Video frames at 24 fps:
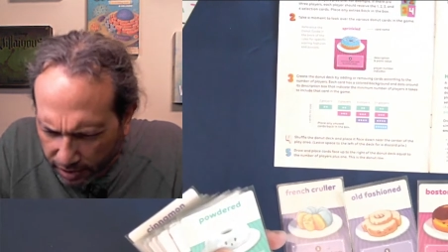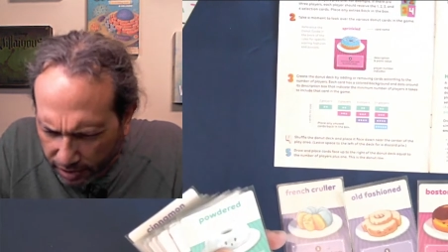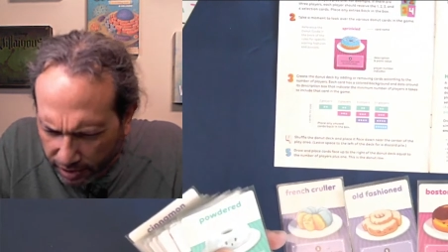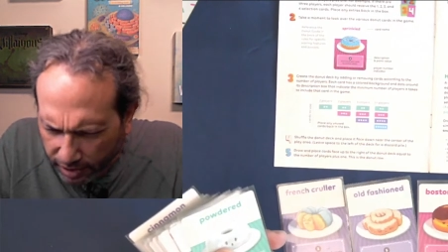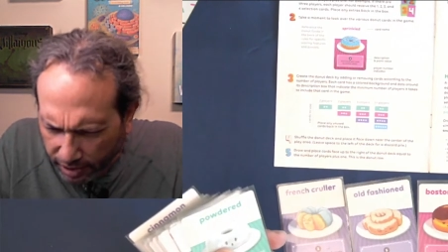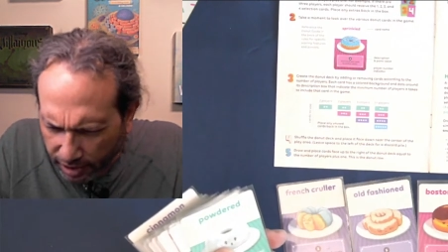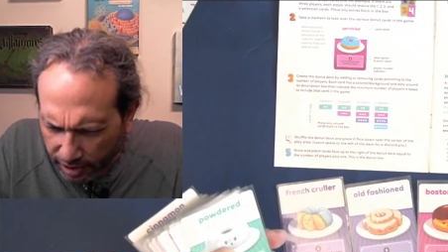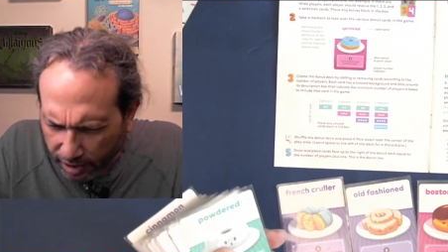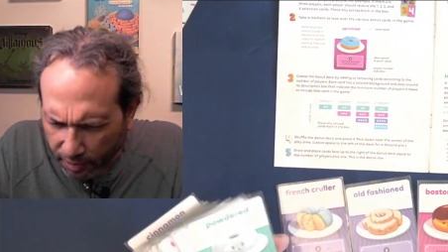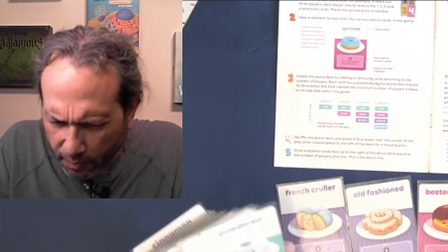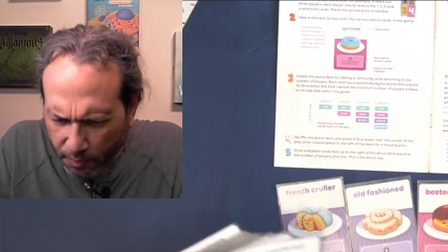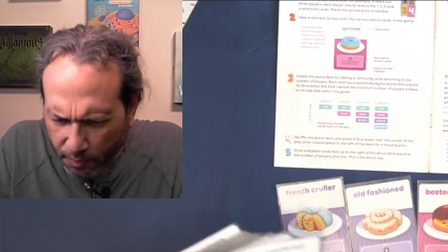
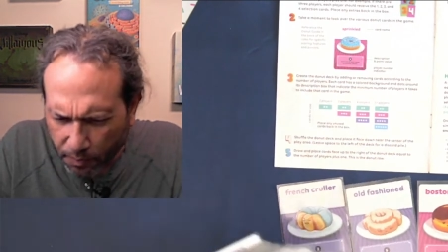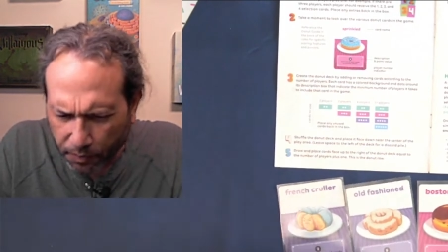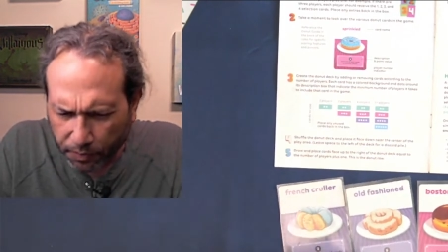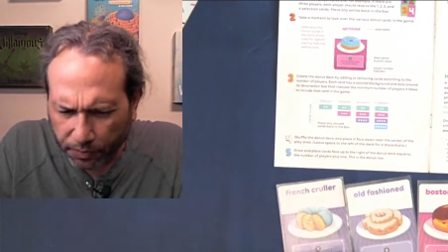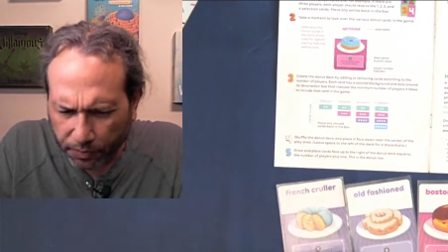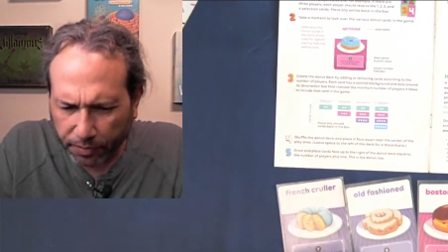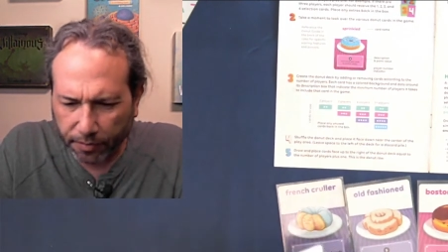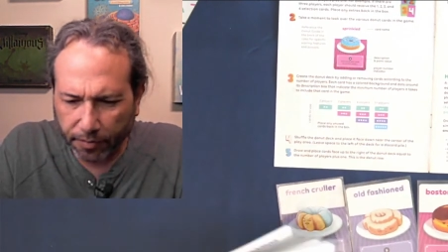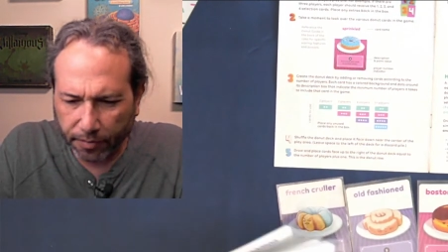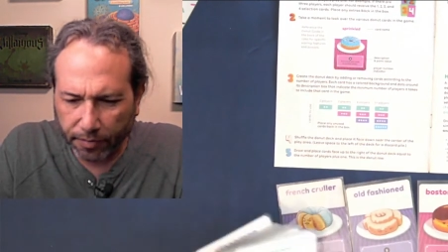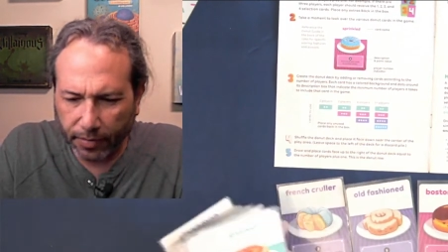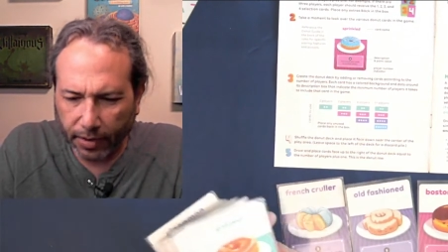
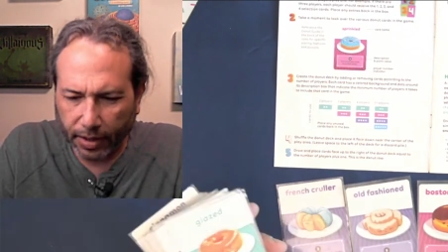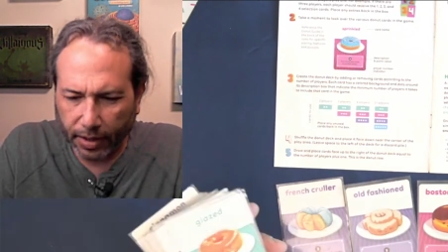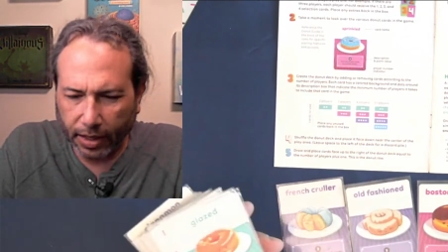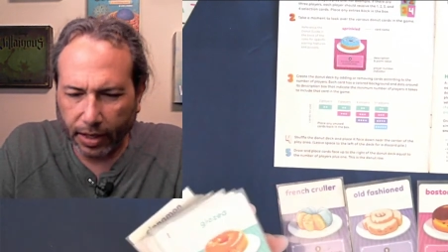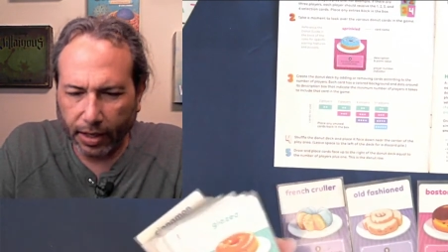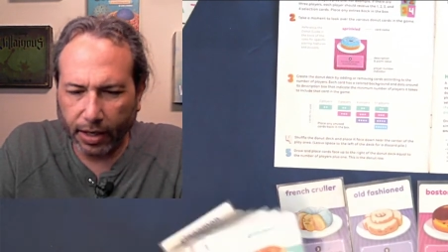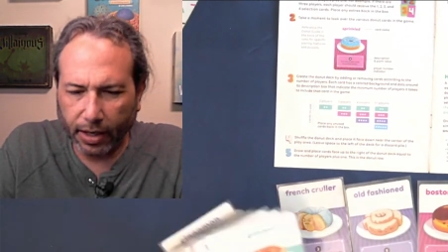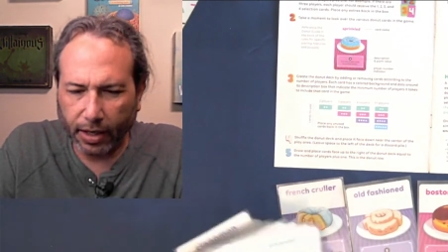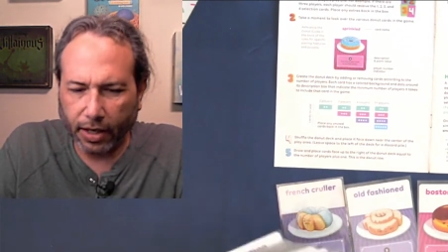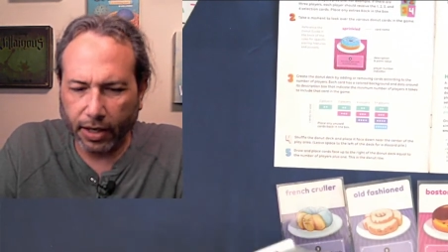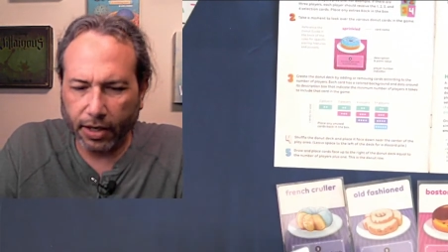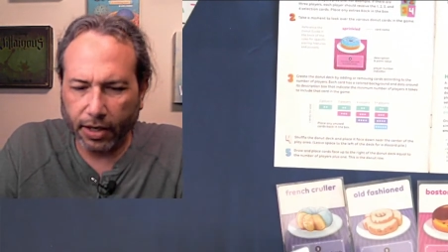
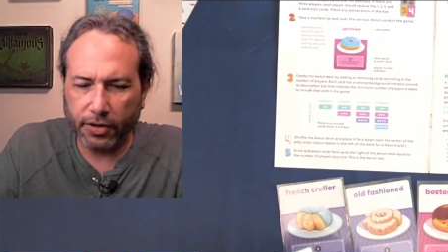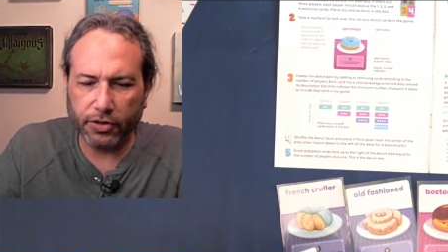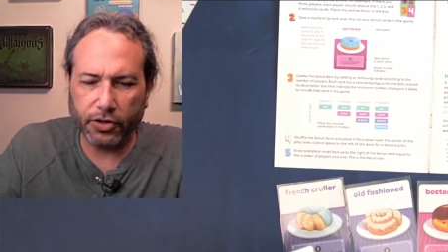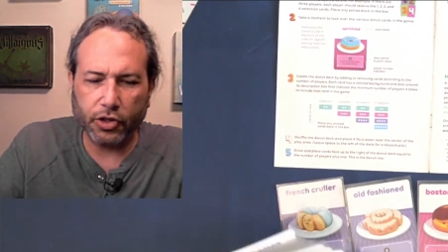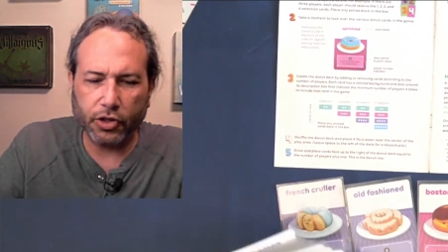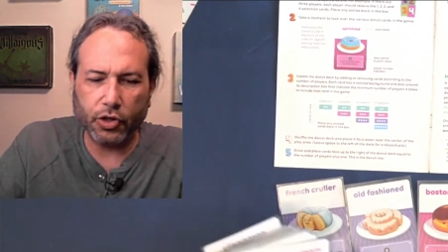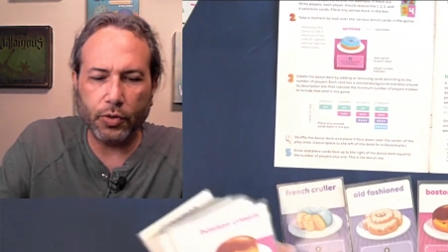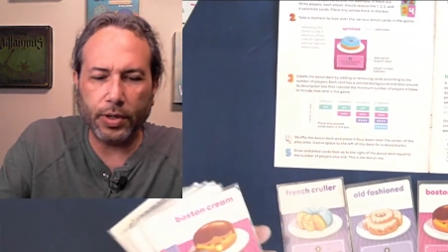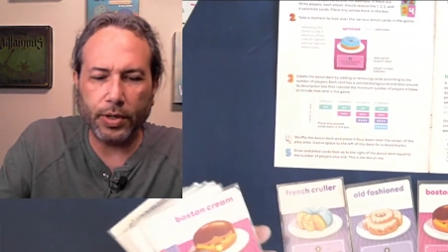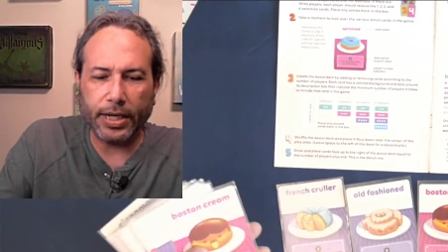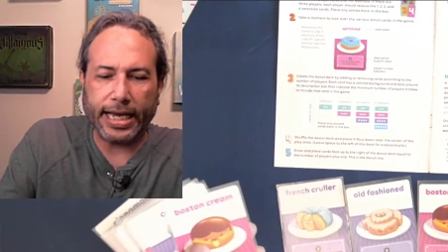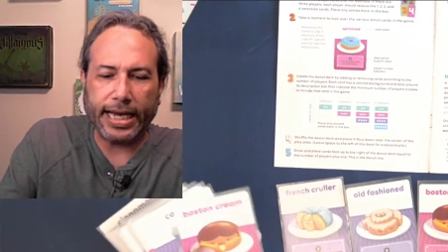to